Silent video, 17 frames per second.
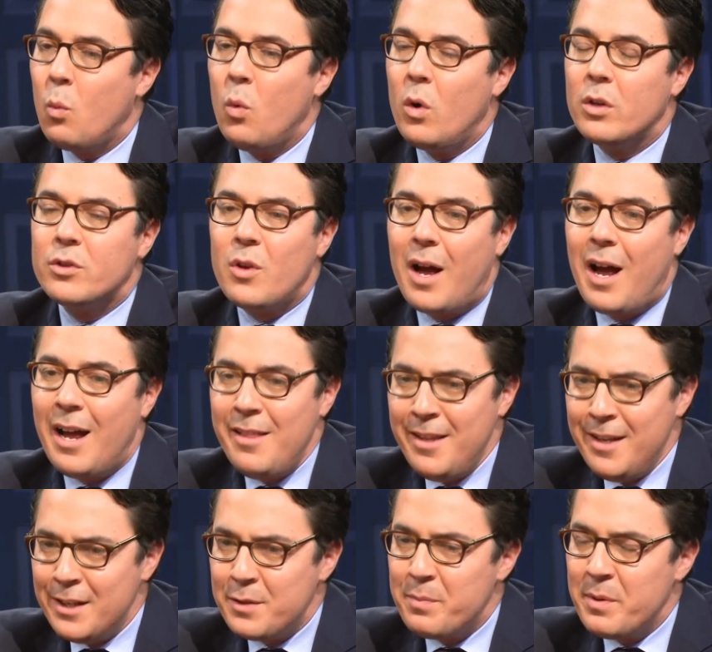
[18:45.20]
Well, so I
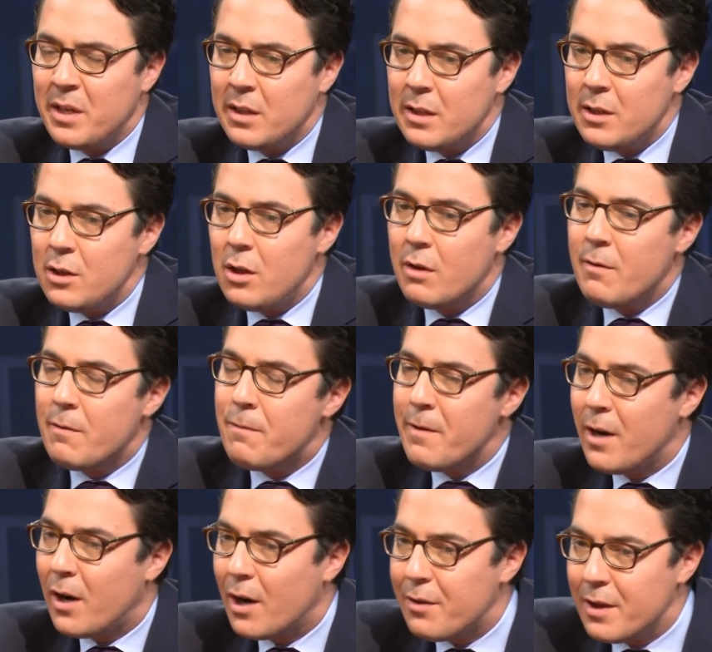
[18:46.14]
think it's been a little unfair.